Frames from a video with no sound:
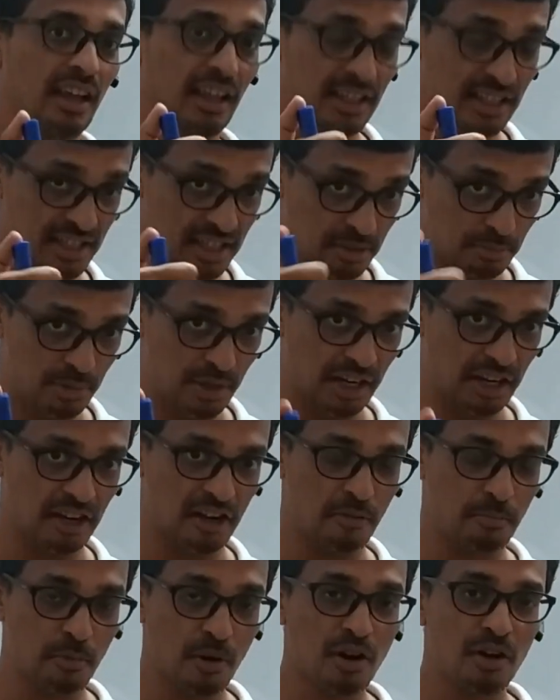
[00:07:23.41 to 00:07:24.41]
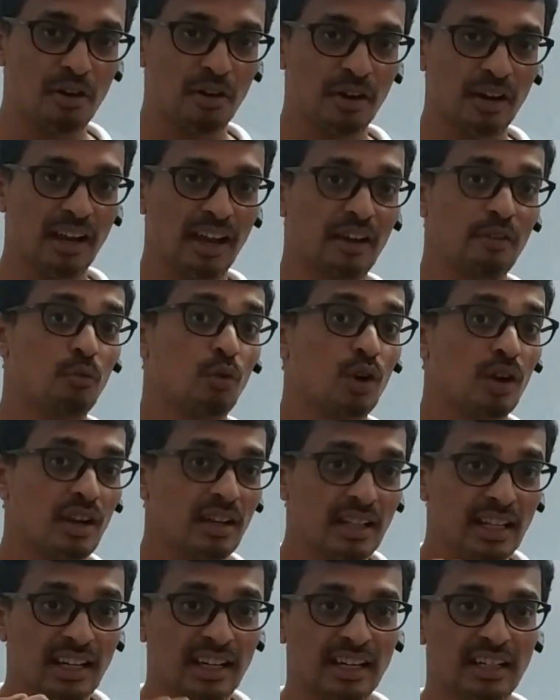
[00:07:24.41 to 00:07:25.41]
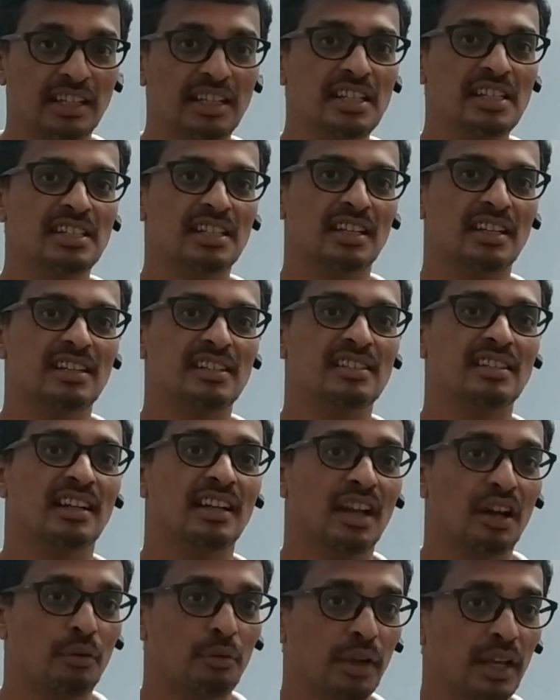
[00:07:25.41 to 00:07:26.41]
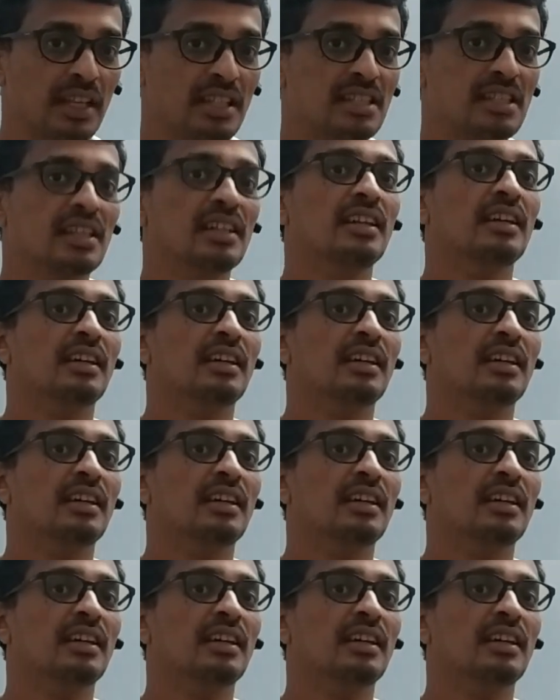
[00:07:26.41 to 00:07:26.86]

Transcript: is depending upon, and what are the conditions under which